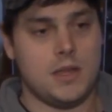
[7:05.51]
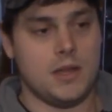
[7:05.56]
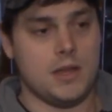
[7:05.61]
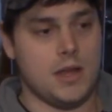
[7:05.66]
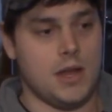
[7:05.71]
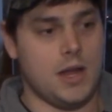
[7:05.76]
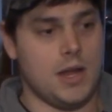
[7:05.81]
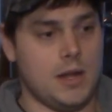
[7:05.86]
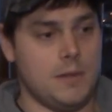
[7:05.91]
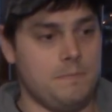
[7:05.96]

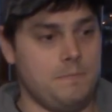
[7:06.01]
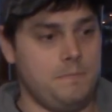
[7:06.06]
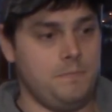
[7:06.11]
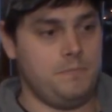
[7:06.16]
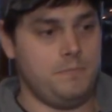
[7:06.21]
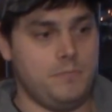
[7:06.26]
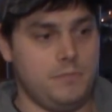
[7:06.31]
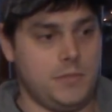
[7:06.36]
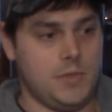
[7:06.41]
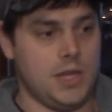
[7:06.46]
Um,
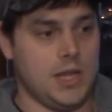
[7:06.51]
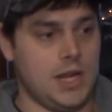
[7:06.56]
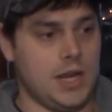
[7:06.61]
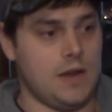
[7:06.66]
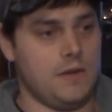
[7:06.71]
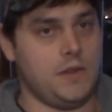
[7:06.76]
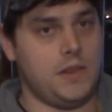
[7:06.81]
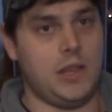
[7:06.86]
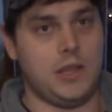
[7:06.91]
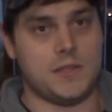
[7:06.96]
getting
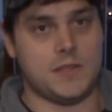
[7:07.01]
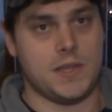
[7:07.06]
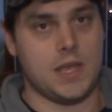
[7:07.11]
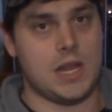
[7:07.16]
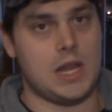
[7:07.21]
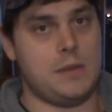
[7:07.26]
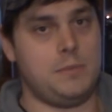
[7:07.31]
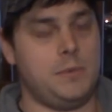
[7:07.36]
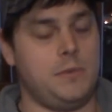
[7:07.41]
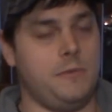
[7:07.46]
everything set
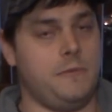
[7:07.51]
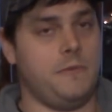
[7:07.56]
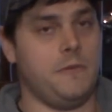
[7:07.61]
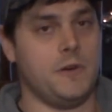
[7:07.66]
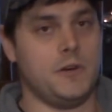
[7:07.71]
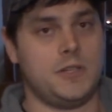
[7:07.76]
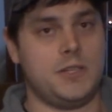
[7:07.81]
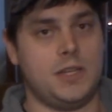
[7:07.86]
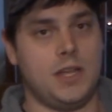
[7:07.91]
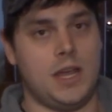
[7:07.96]
up the
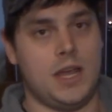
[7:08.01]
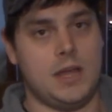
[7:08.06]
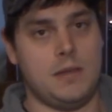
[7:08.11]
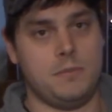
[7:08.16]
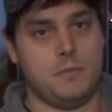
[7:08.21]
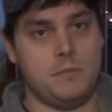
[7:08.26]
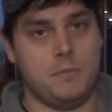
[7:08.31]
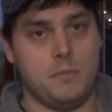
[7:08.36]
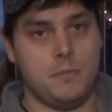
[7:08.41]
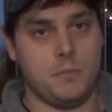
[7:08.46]
first
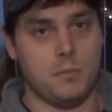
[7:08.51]
time